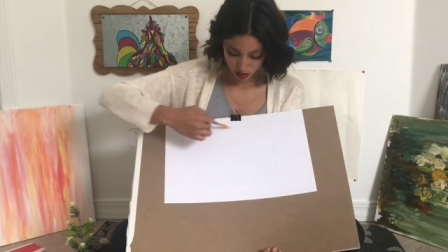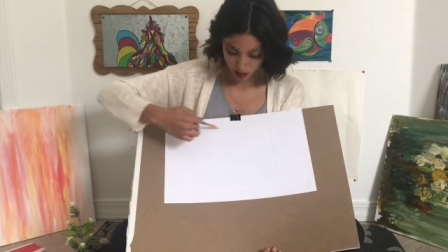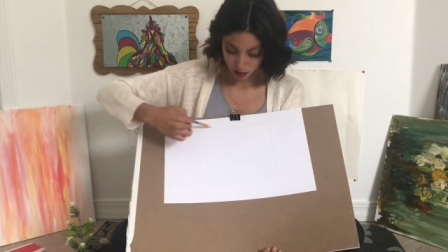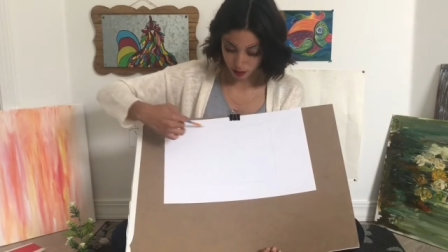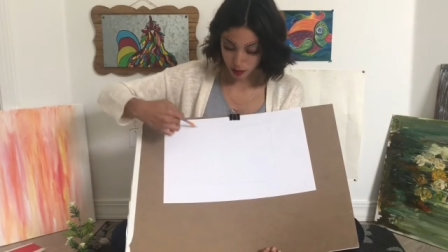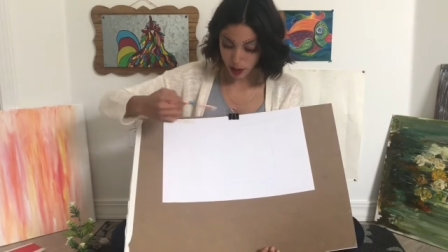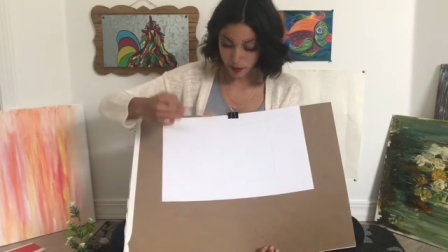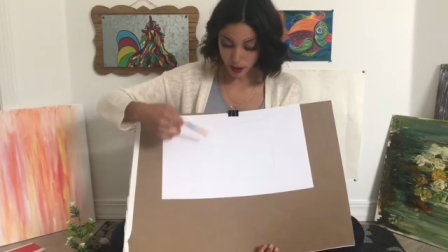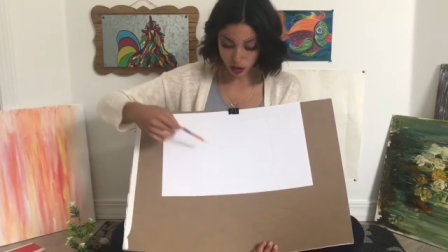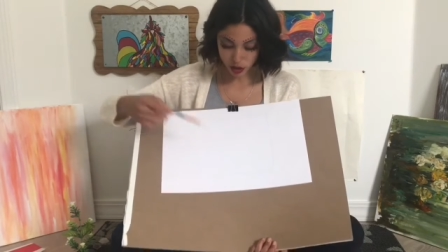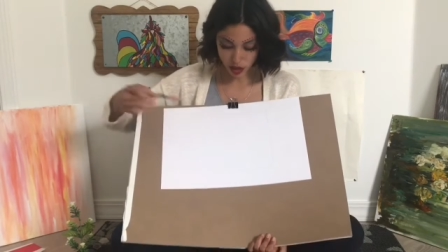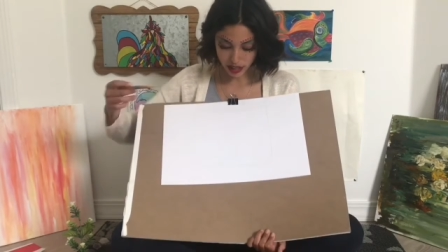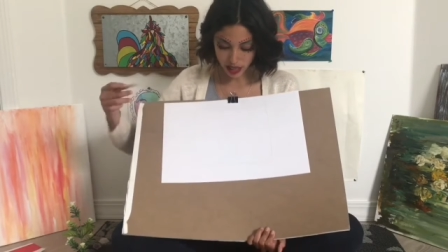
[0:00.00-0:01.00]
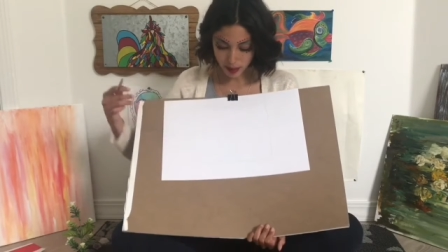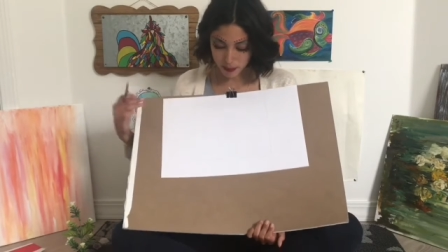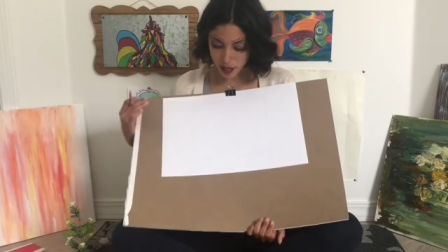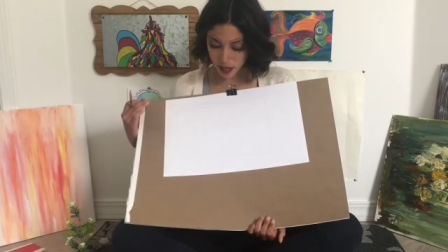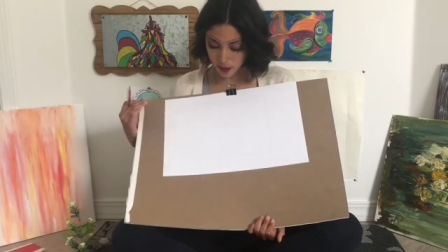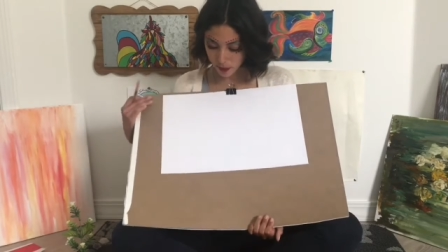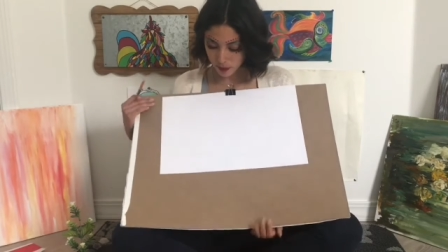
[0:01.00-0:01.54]
pop art drawing that big.
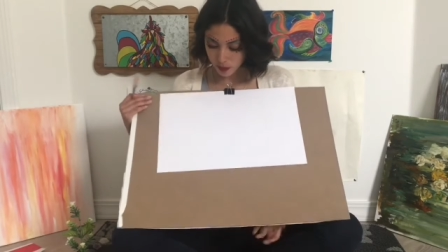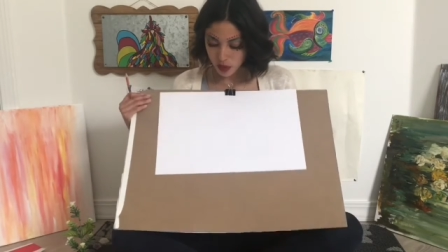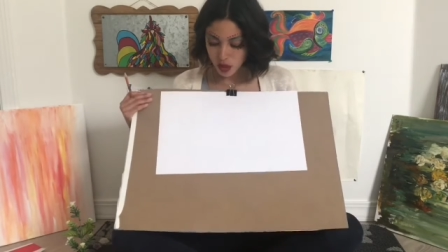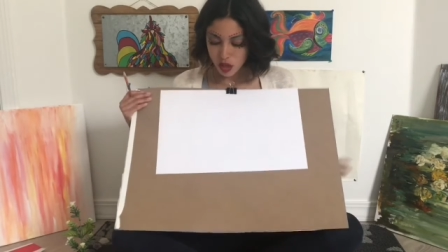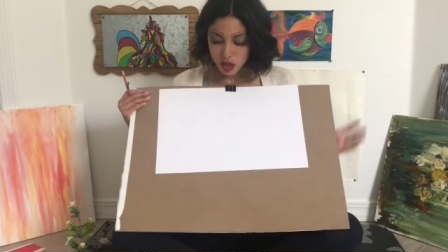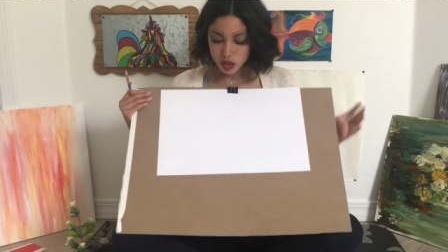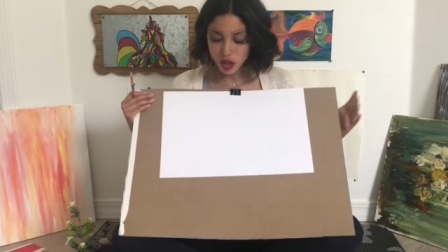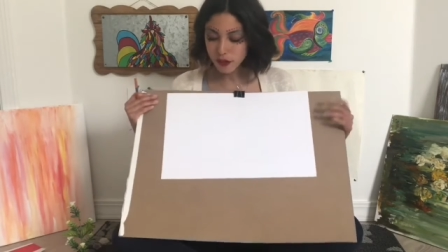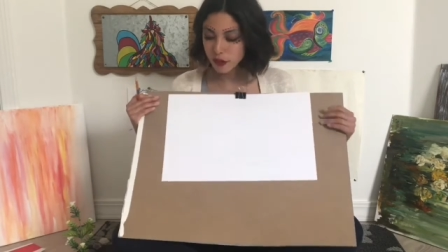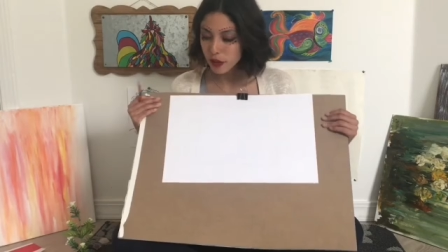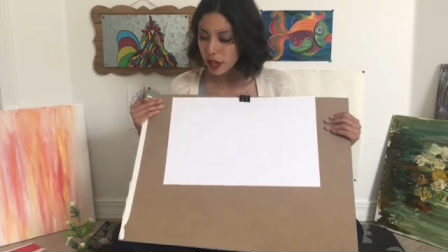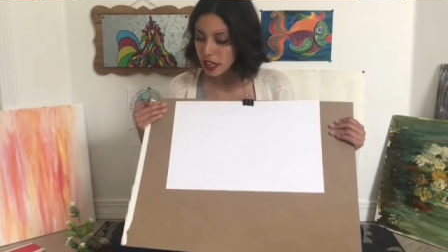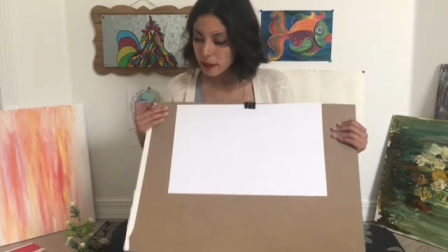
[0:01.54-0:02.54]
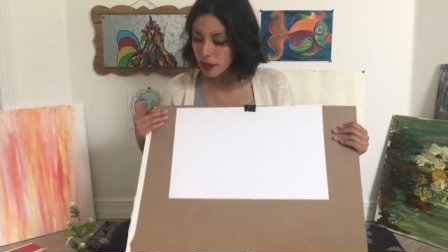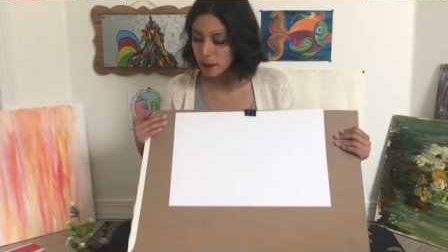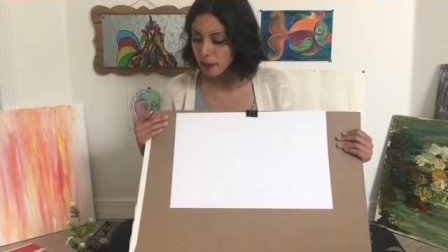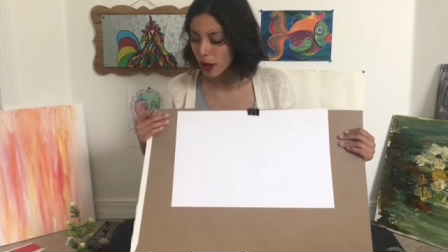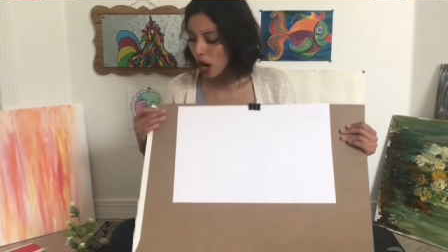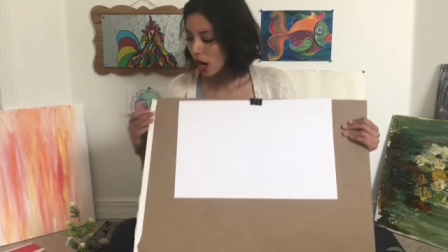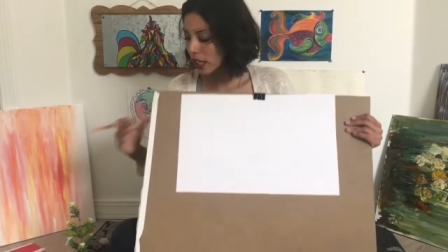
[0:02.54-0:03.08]
So I've created my
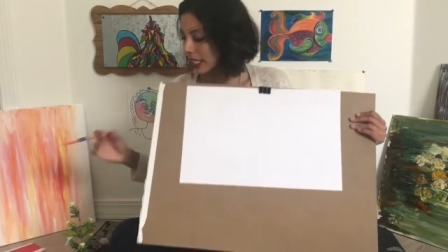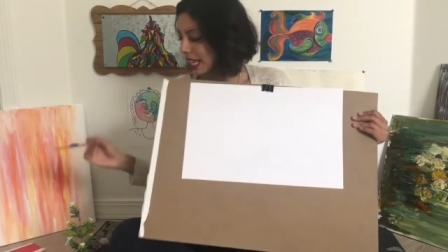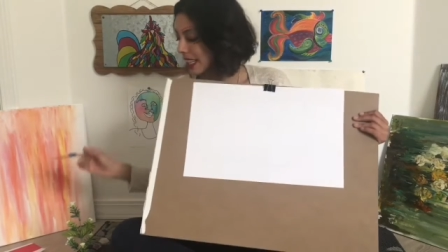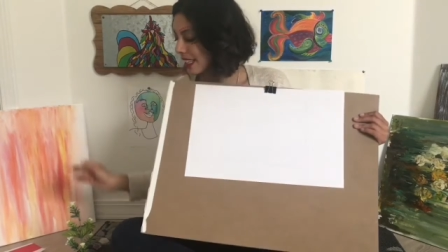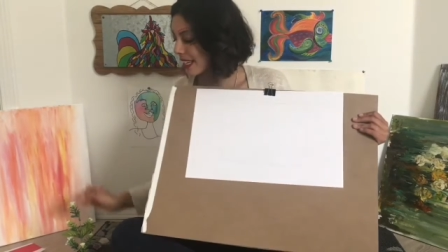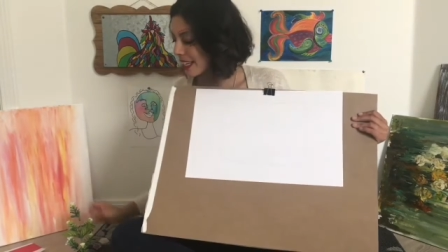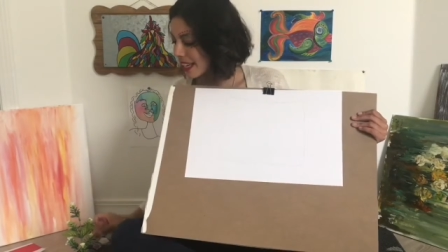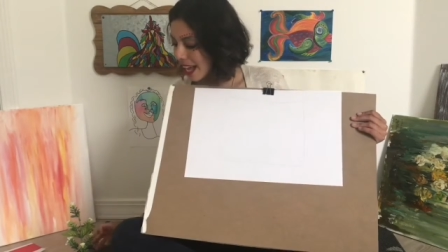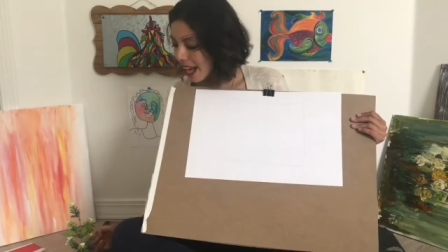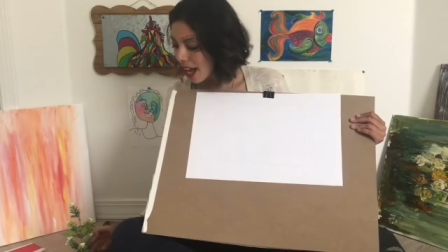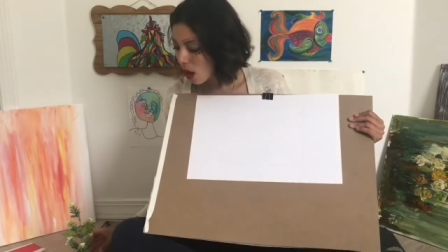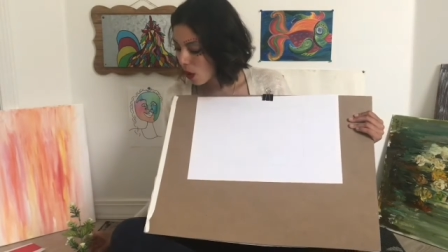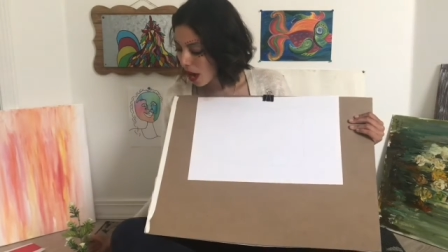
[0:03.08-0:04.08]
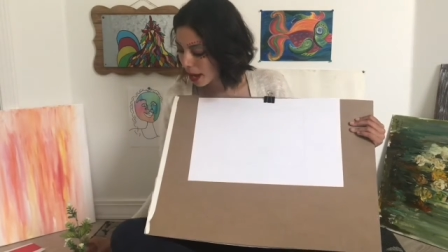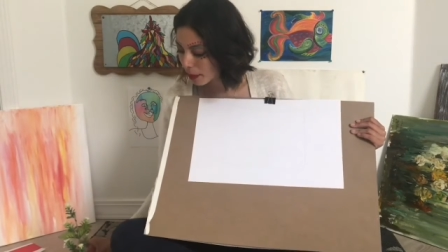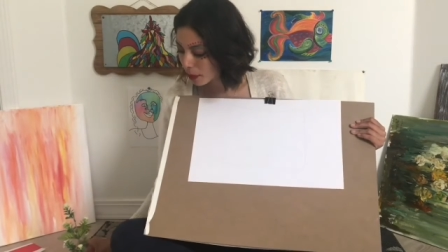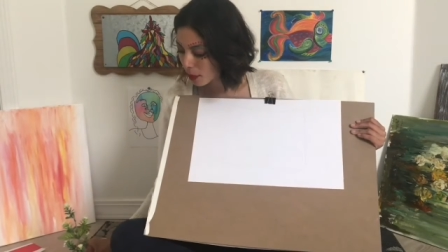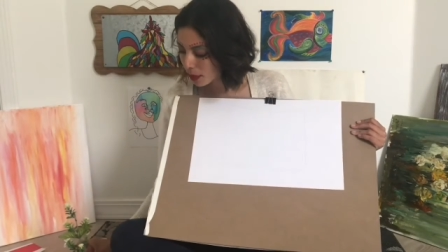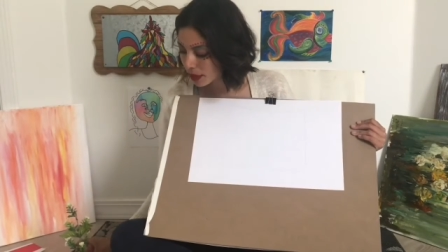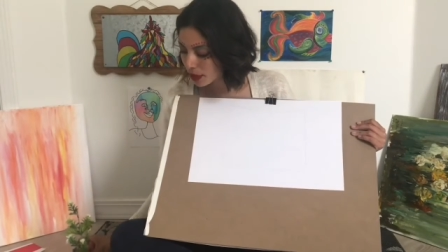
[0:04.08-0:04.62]
box, and then now I'm going
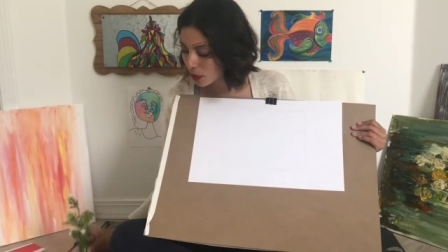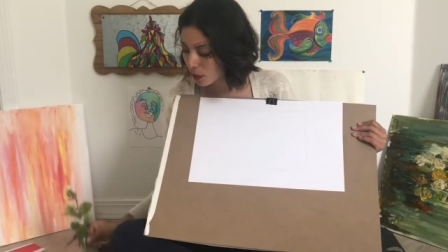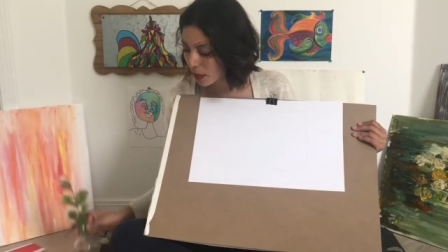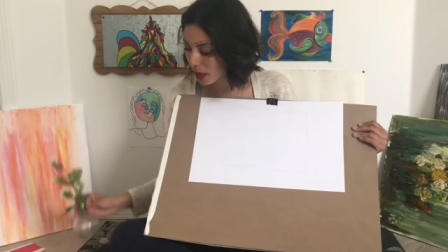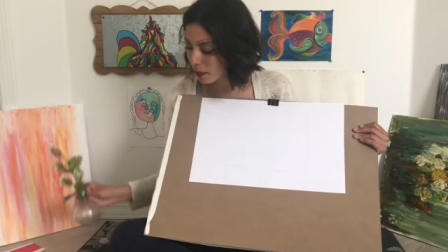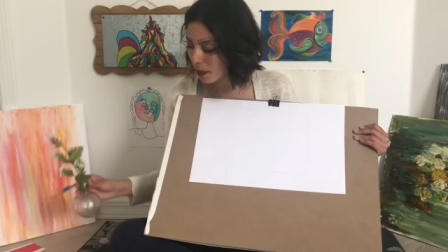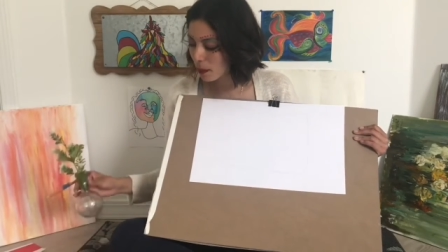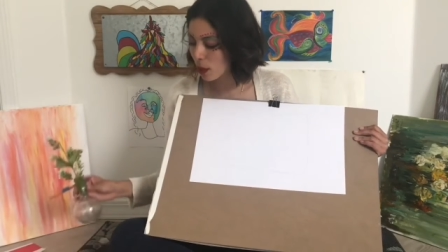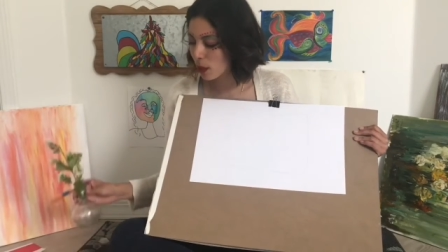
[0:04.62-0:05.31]
to pick my most